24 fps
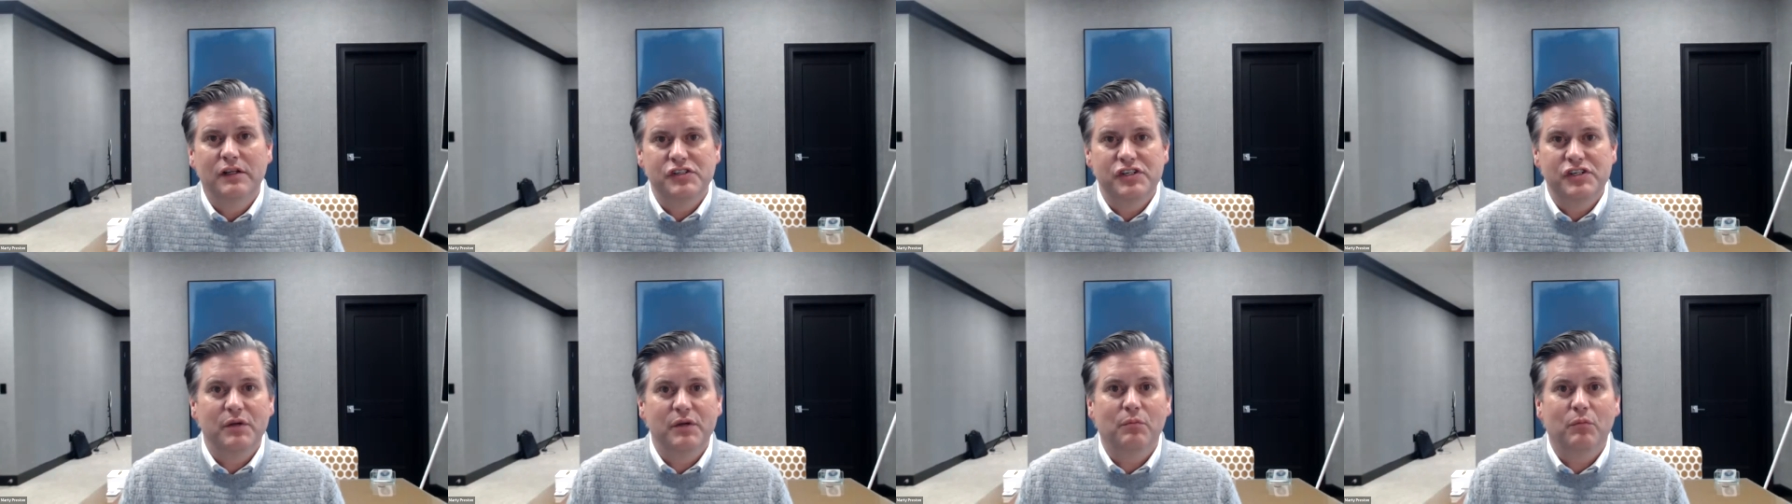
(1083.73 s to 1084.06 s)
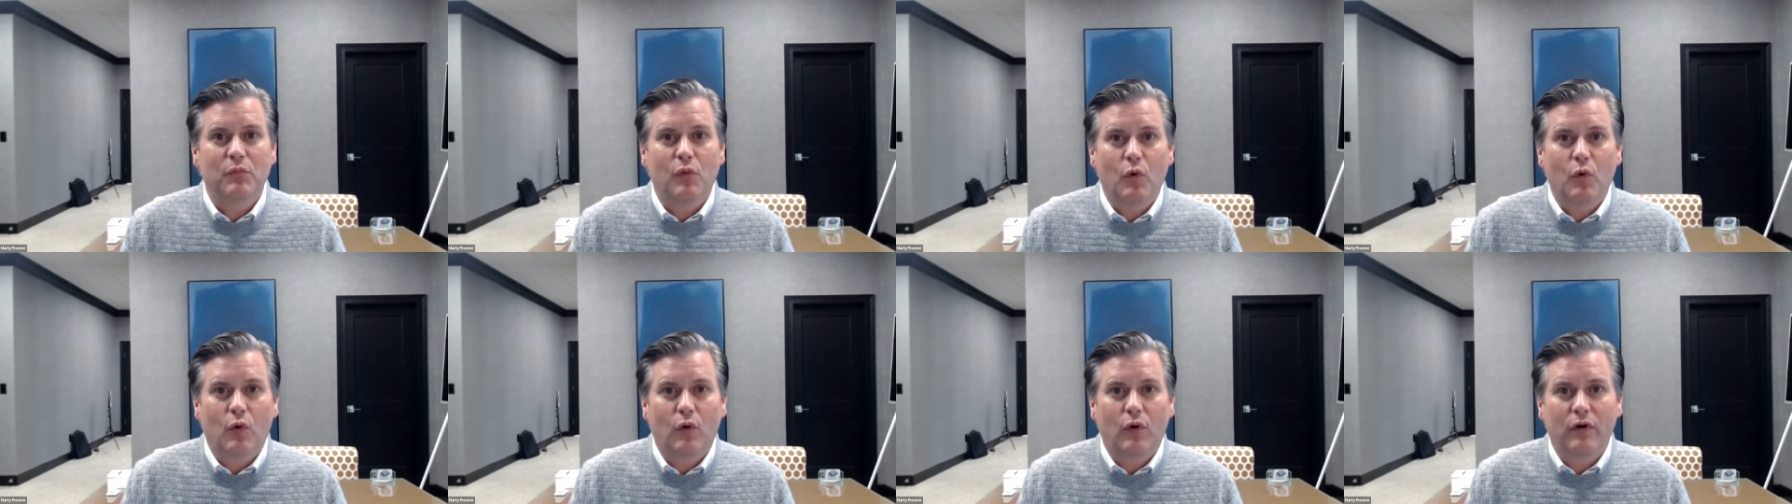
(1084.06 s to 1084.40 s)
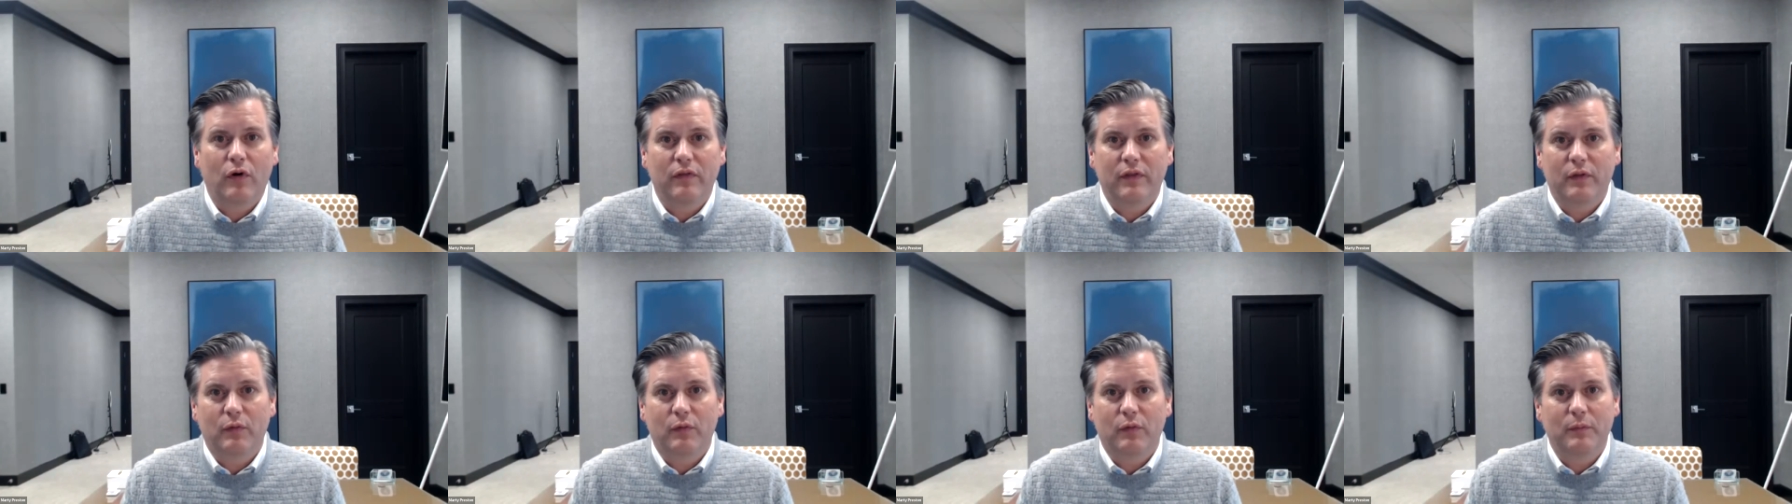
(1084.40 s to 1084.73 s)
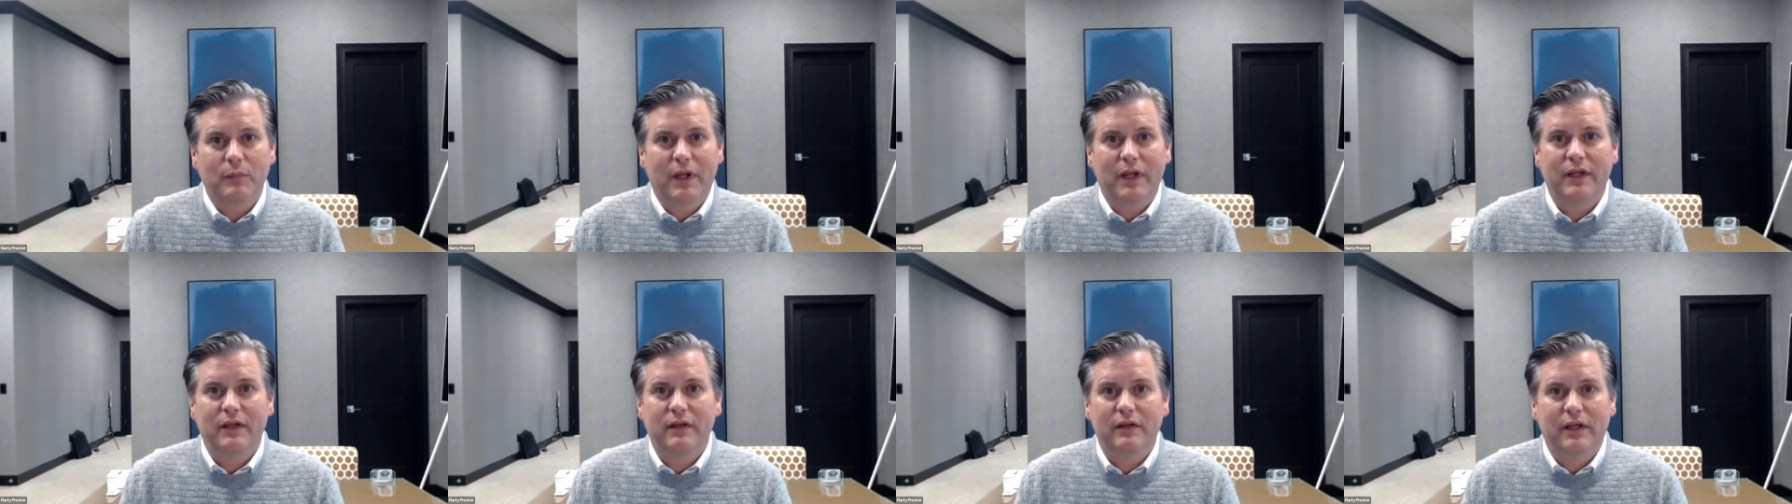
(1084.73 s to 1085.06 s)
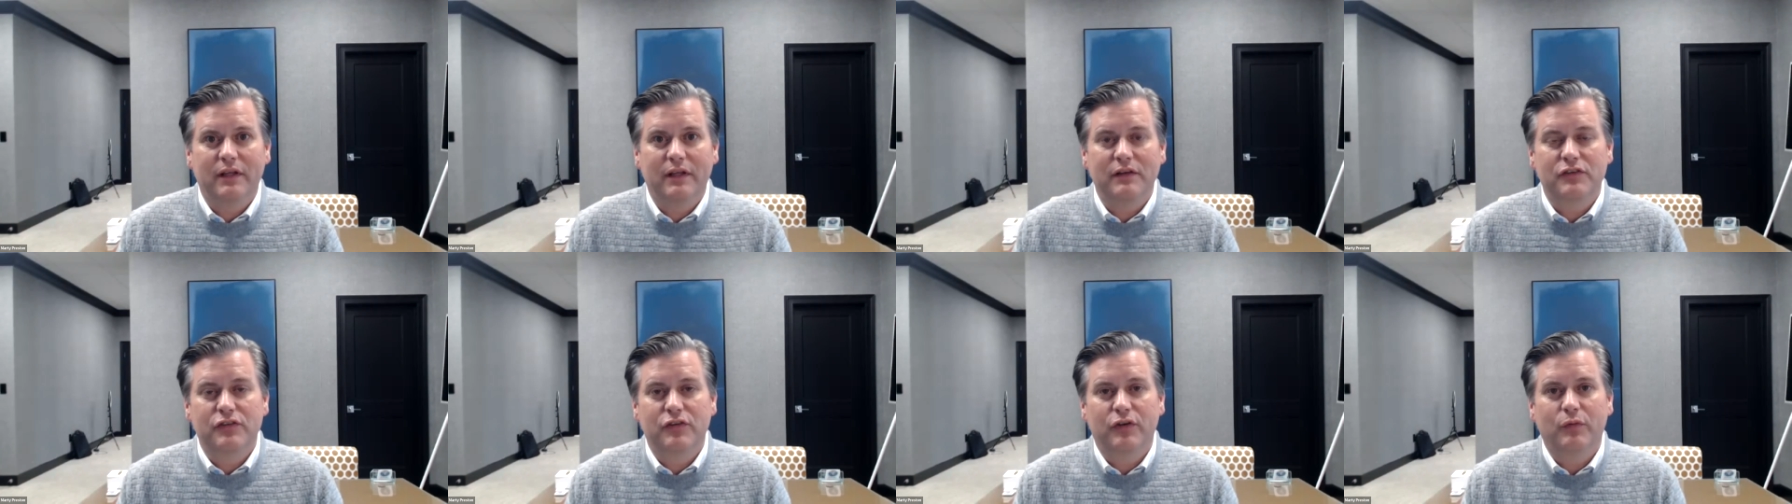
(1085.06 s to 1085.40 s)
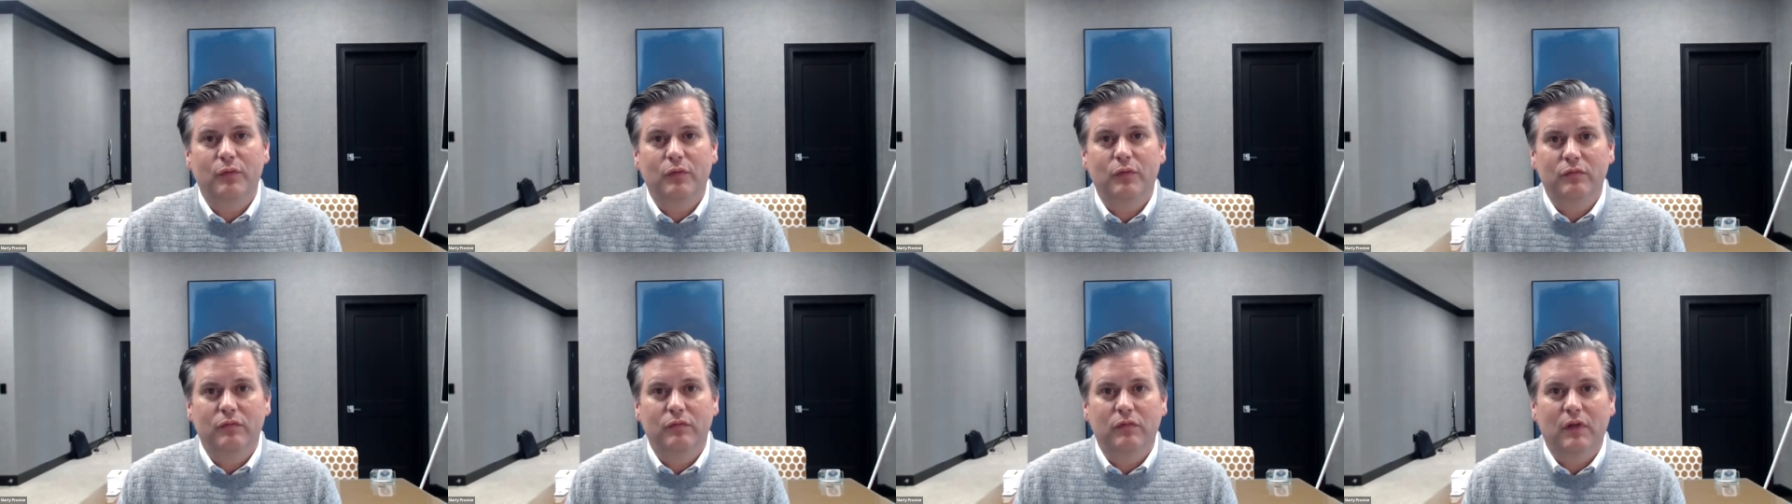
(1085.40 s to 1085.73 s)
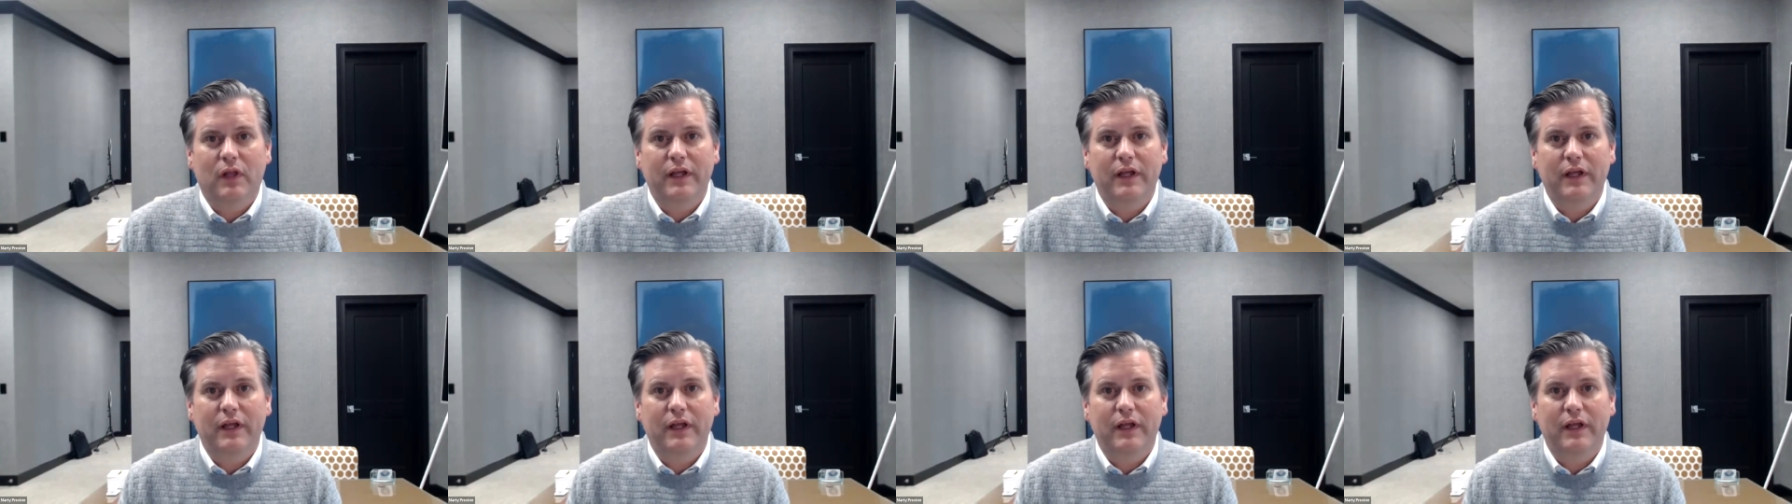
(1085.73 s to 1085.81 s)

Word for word: Jim Moore, that we may get to